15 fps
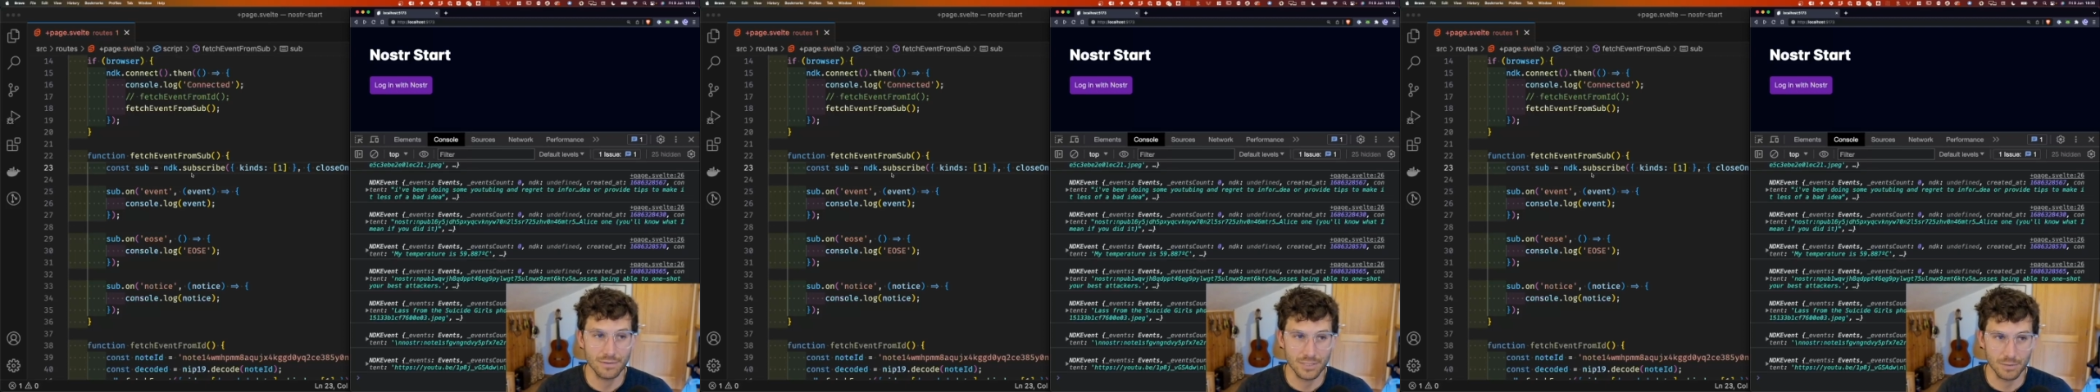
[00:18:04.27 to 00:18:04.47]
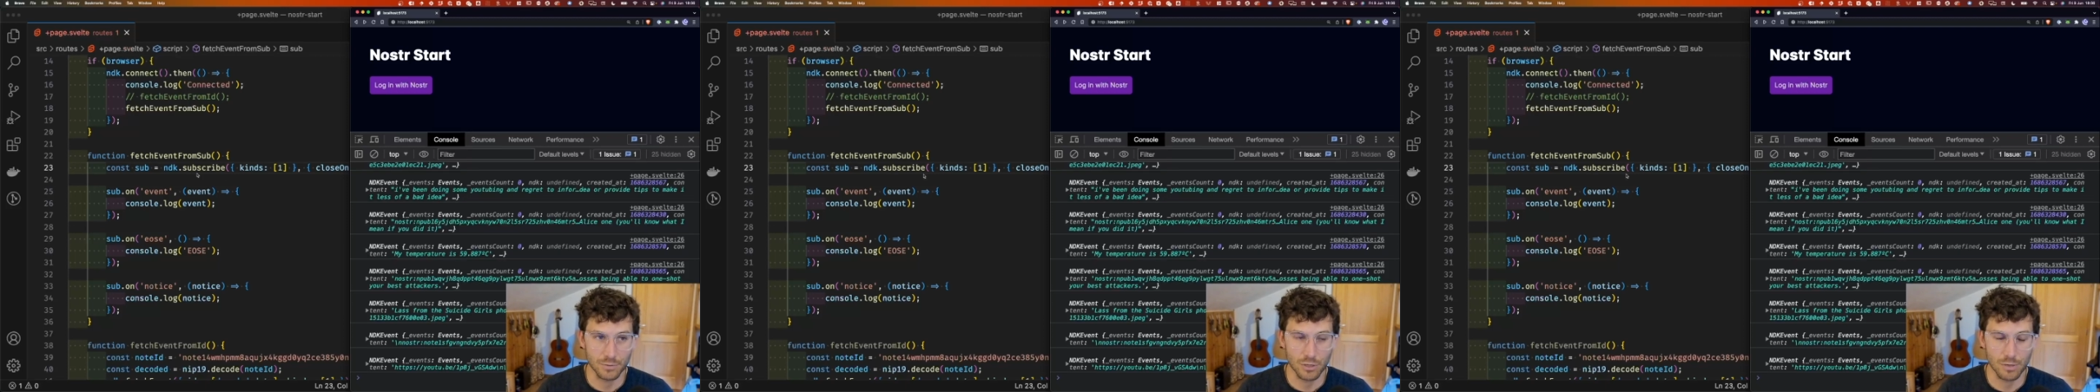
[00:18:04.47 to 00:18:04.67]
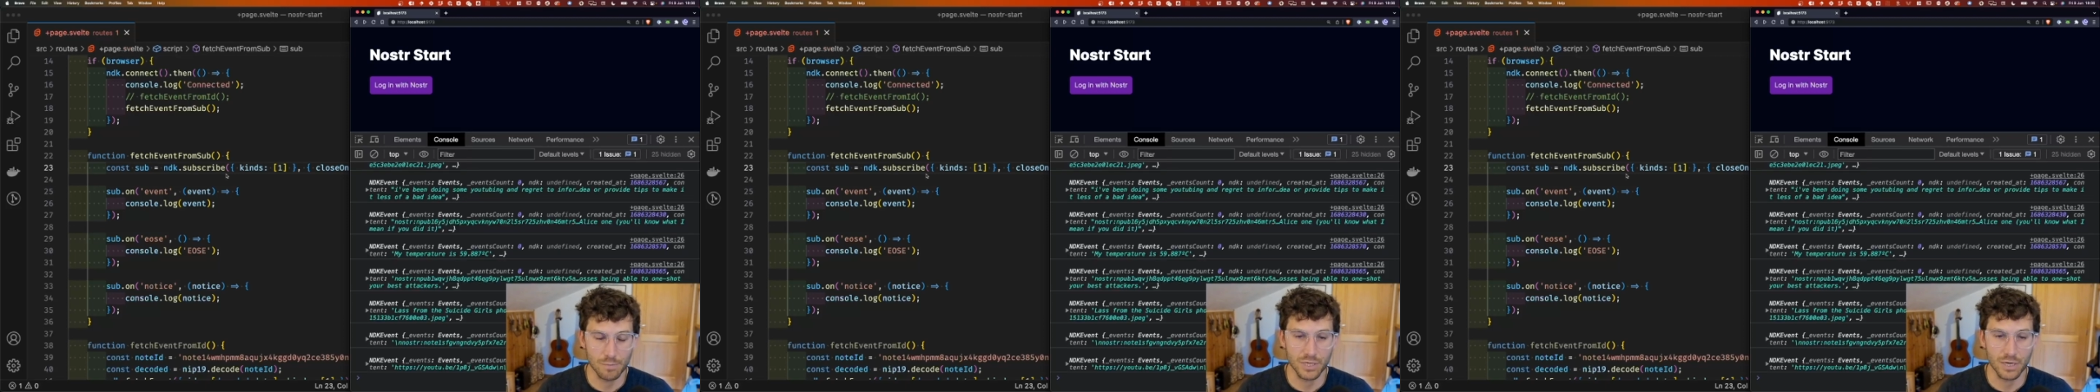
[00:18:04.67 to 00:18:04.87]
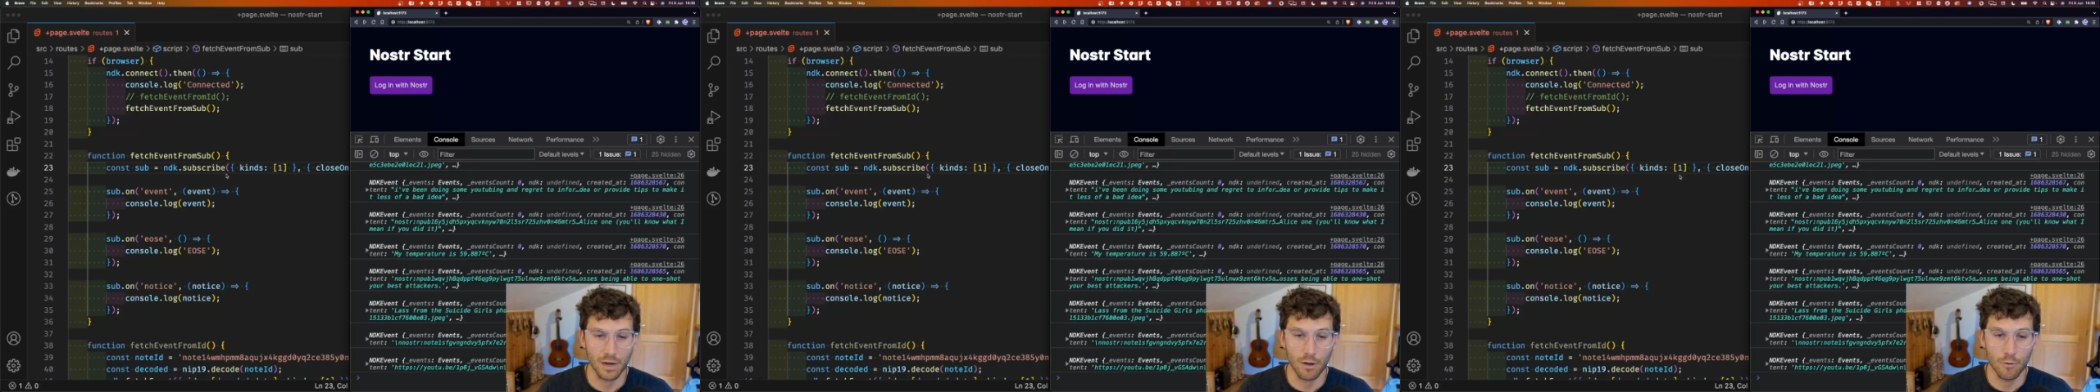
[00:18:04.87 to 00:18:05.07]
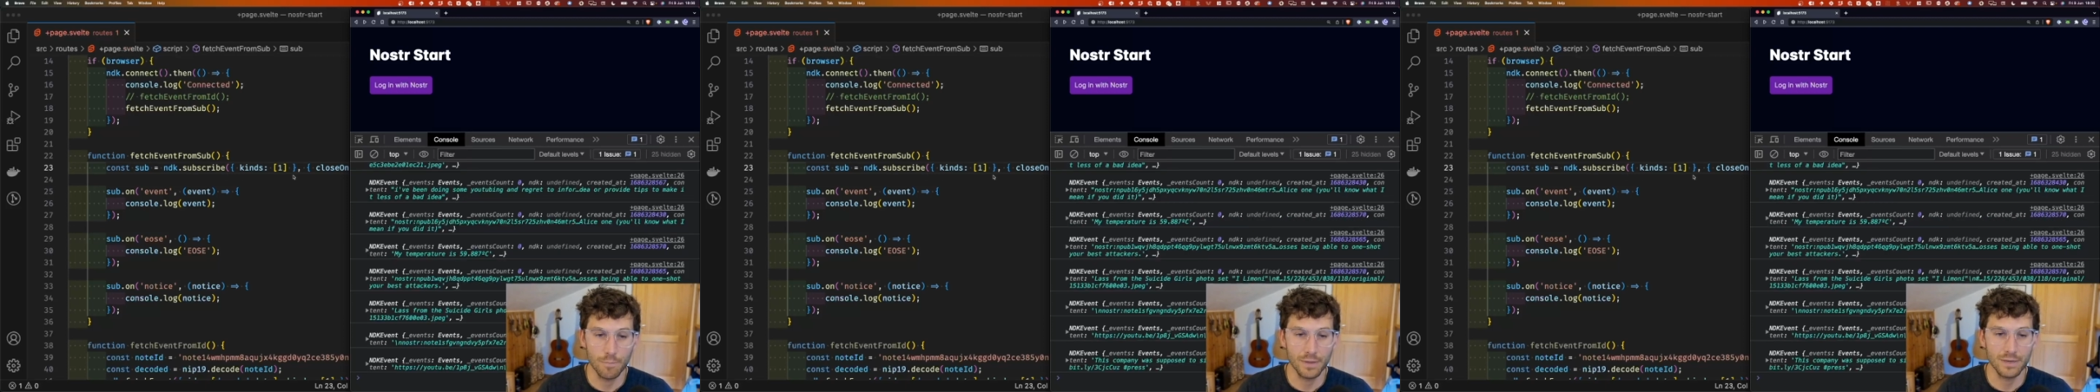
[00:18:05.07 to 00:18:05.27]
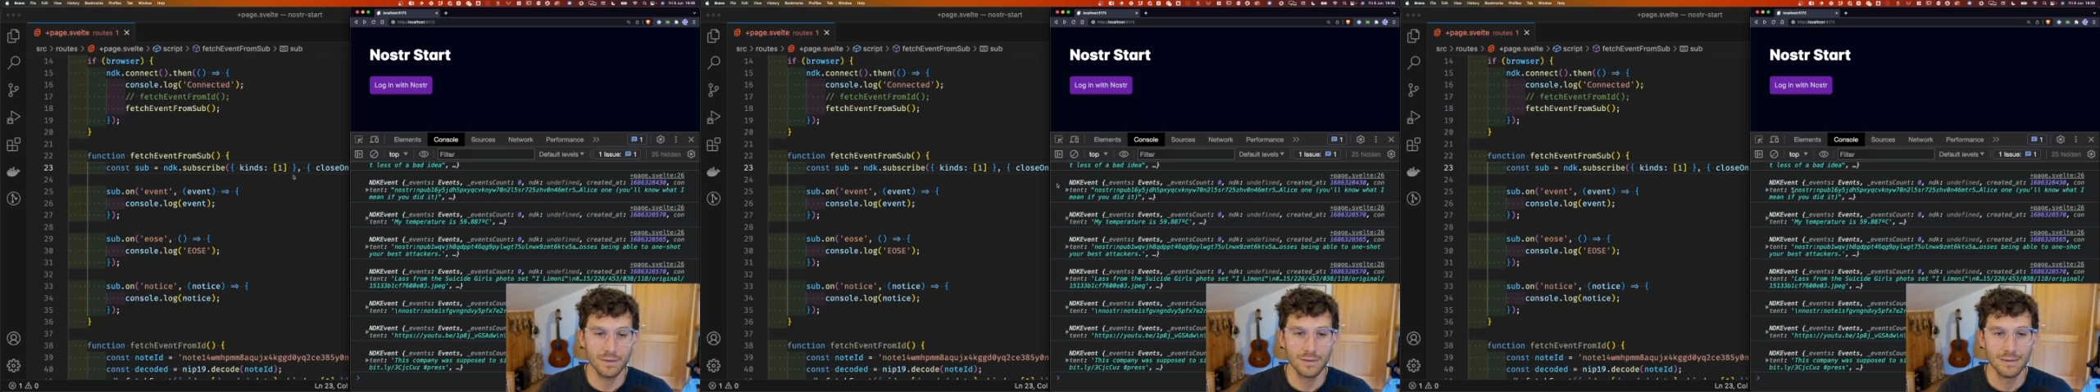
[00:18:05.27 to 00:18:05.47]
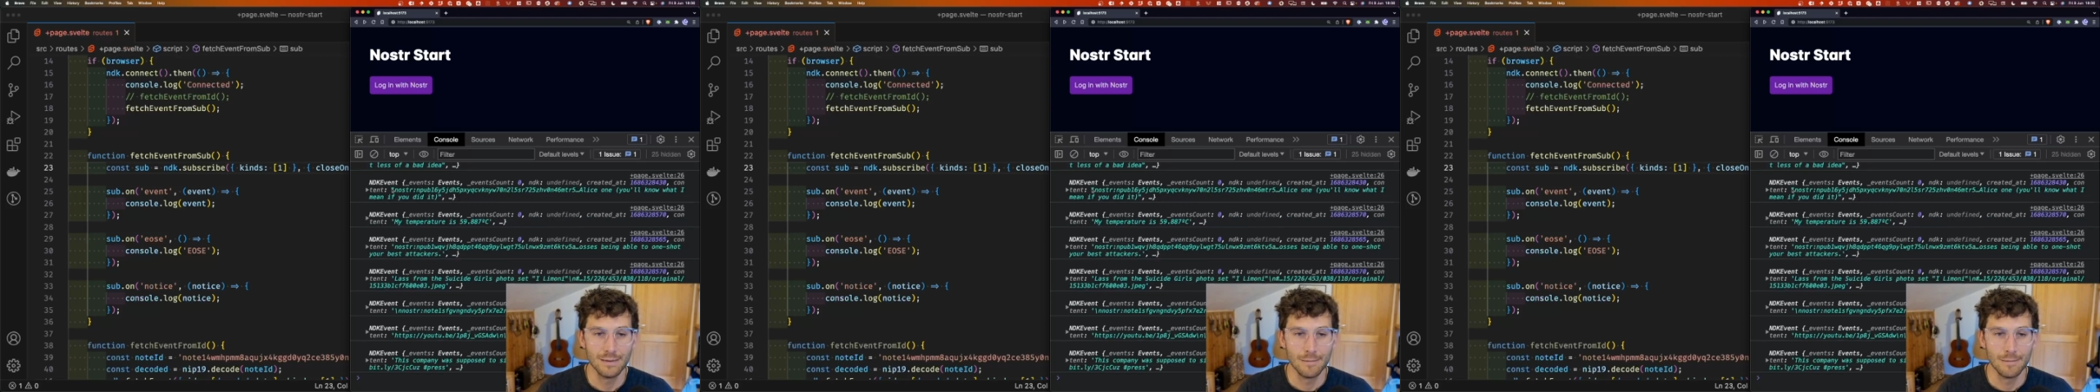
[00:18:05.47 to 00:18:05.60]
subscription open,